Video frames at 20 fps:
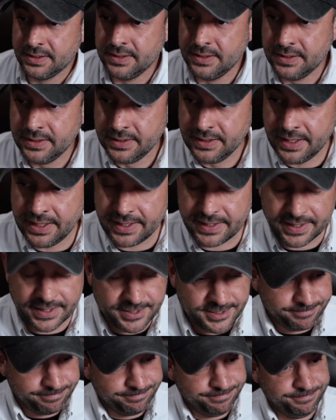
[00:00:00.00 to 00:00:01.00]
Any
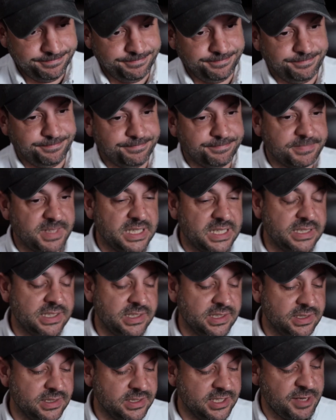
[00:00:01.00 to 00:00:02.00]
case,
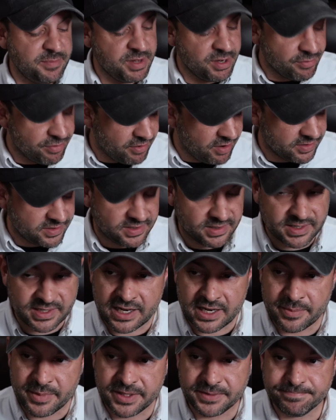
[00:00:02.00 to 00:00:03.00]
leave me your thoughts in a
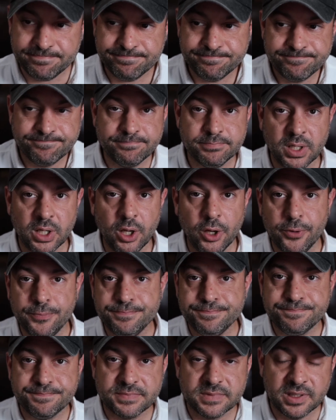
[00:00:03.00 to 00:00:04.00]
comment below.
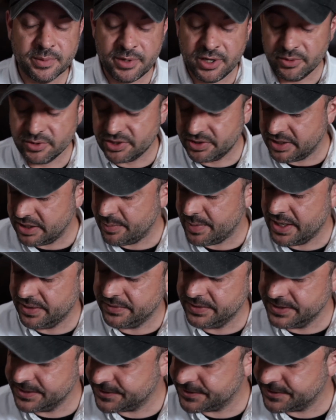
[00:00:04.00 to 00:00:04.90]
Let me know what you think about this.